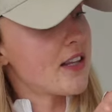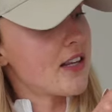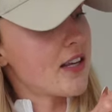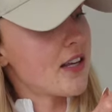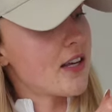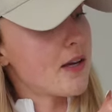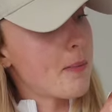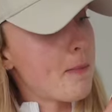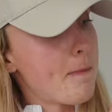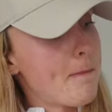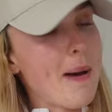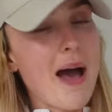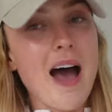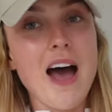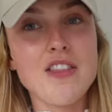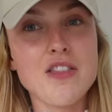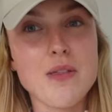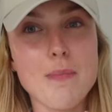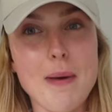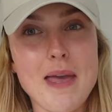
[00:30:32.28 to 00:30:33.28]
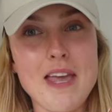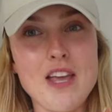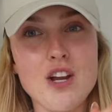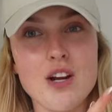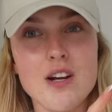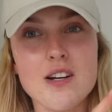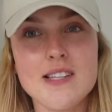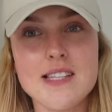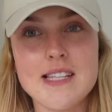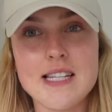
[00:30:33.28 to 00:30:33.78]
the Pat the
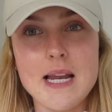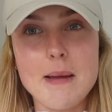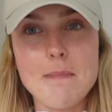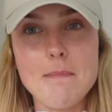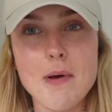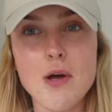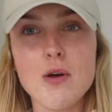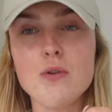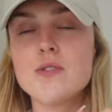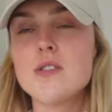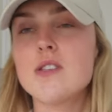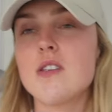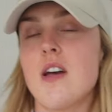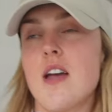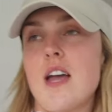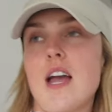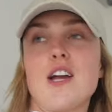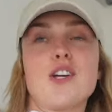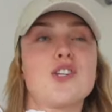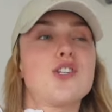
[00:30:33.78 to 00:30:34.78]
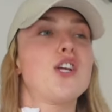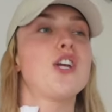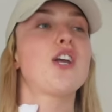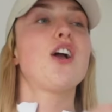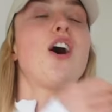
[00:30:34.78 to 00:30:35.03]
Baker Slimbos. I actually